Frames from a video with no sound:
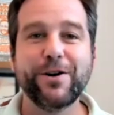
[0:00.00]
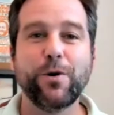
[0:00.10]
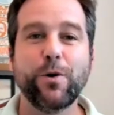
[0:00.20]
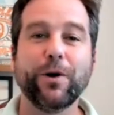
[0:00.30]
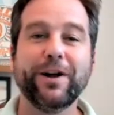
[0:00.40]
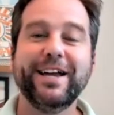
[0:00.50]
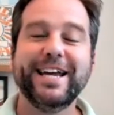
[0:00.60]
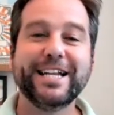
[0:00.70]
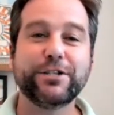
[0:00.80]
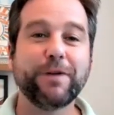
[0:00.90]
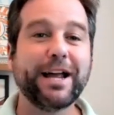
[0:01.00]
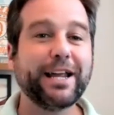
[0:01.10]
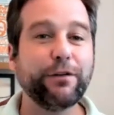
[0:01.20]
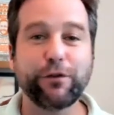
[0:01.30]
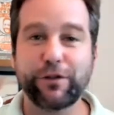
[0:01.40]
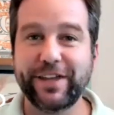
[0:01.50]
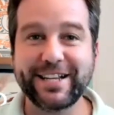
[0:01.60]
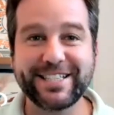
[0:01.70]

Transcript: or it's ranking for things